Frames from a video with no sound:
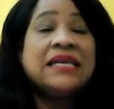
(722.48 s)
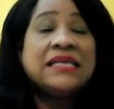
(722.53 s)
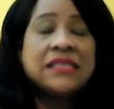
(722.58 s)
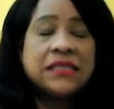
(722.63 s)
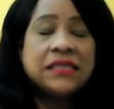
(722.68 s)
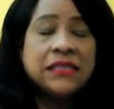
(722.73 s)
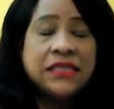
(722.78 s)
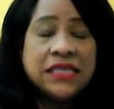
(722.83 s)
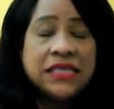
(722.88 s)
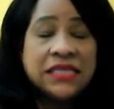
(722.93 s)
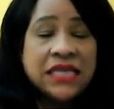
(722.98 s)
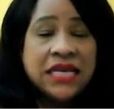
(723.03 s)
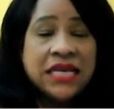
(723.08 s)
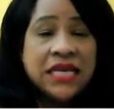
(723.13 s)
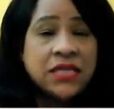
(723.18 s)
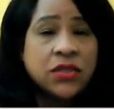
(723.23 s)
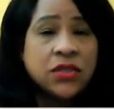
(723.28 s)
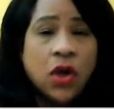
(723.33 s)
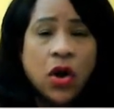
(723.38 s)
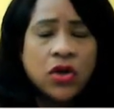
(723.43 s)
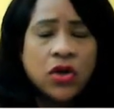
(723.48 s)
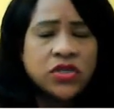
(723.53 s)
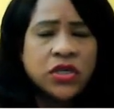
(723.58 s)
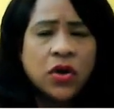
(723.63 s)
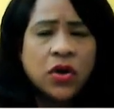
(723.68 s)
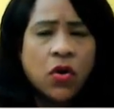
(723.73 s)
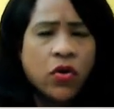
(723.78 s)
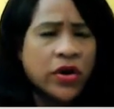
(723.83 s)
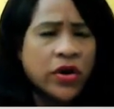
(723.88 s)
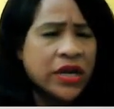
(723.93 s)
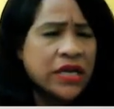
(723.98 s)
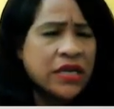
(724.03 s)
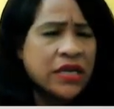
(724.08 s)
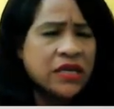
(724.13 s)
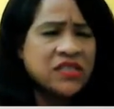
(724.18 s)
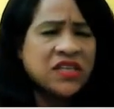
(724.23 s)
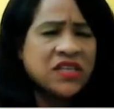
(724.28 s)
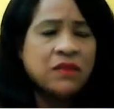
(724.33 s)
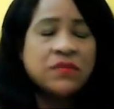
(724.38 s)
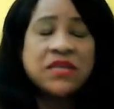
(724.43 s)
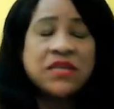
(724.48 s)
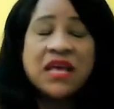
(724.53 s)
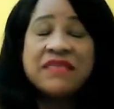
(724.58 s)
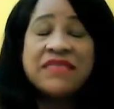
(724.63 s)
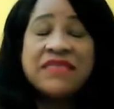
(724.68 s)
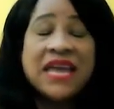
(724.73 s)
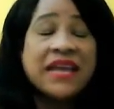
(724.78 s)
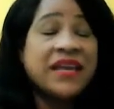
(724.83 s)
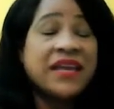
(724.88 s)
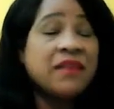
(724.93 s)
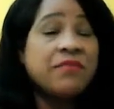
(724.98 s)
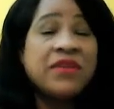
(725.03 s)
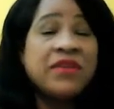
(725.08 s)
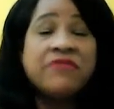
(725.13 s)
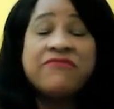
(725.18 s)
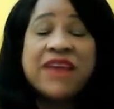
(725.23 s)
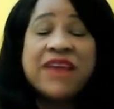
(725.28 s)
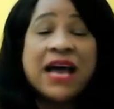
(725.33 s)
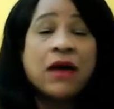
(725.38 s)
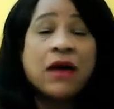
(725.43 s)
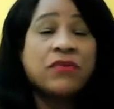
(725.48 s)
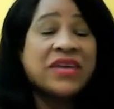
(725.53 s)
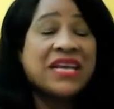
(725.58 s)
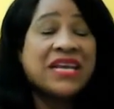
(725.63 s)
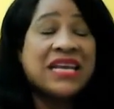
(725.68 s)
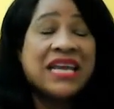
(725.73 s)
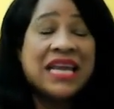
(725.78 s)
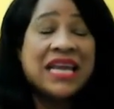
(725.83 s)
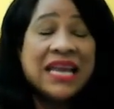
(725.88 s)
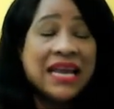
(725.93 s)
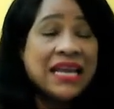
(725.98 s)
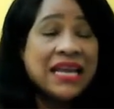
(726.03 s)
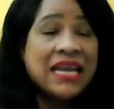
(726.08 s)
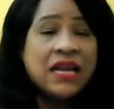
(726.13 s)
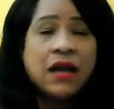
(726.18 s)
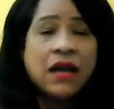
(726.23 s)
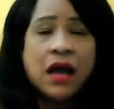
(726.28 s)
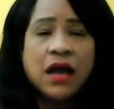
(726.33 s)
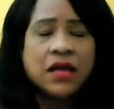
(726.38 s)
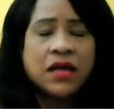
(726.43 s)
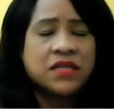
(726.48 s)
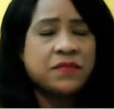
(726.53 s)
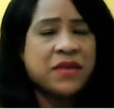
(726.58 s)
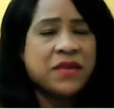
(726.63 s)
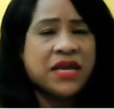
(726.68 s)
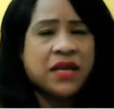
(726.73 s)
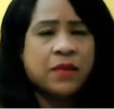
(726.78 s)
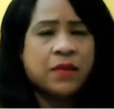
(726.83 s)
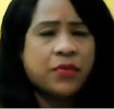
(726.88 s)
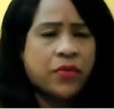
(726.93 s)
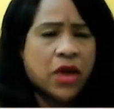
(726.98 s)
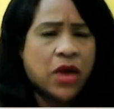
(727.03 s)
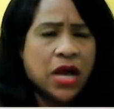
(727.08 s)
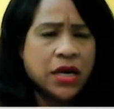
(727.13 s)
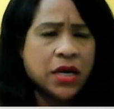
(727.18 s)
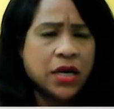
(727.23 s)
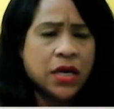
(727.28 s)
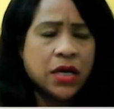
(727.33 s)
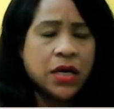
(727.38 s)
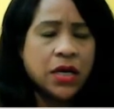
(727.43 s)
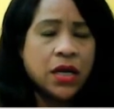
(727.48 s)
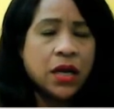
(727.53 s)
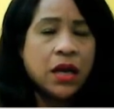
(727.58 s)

Disease causing organisms, they can be found in any cosmetic product.